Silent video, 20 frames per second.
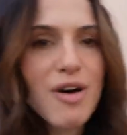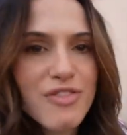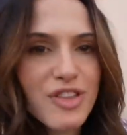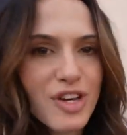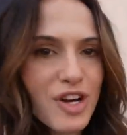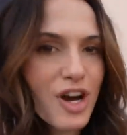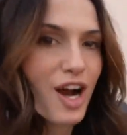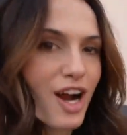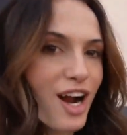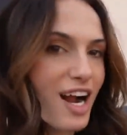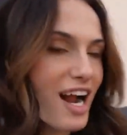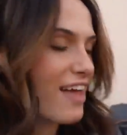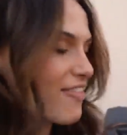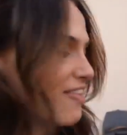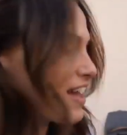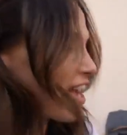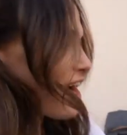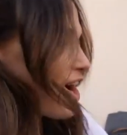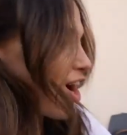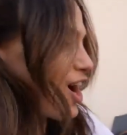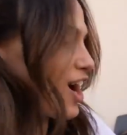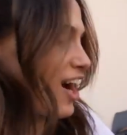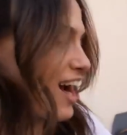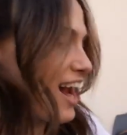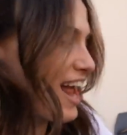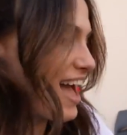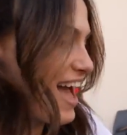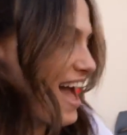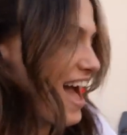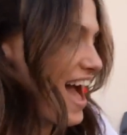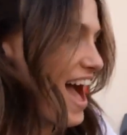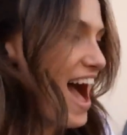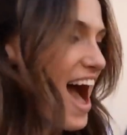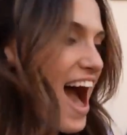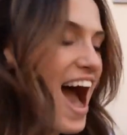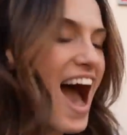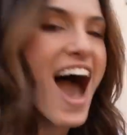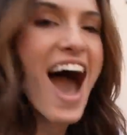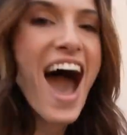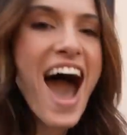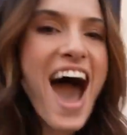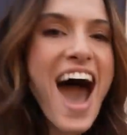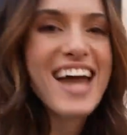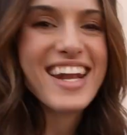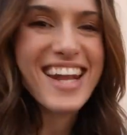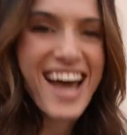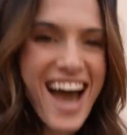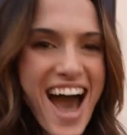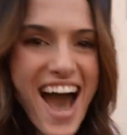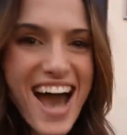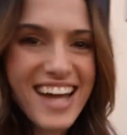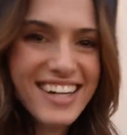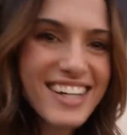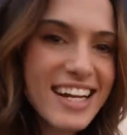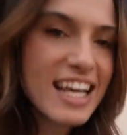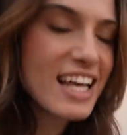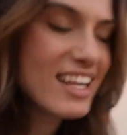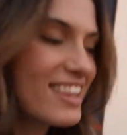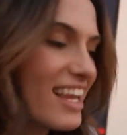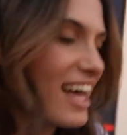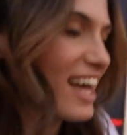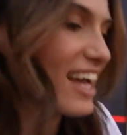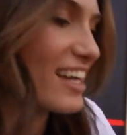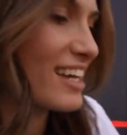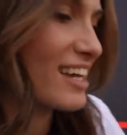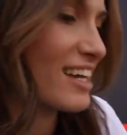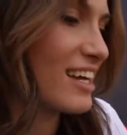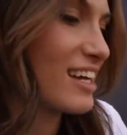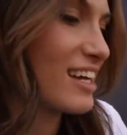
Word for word: off the car and they are hot, hot. Like,